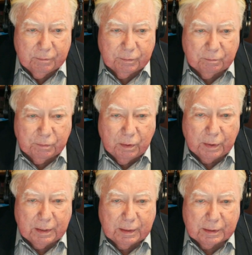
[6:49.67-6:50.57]
from
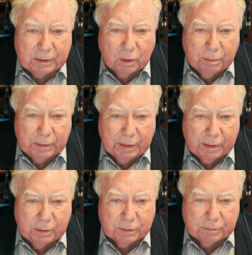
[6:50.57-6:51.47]
voting, and this open
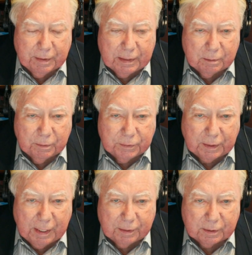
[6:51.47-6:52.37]
letter is available to
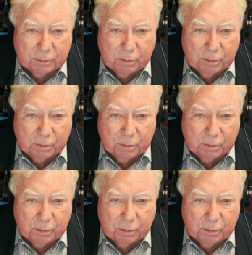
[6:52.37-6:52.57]
Catholics.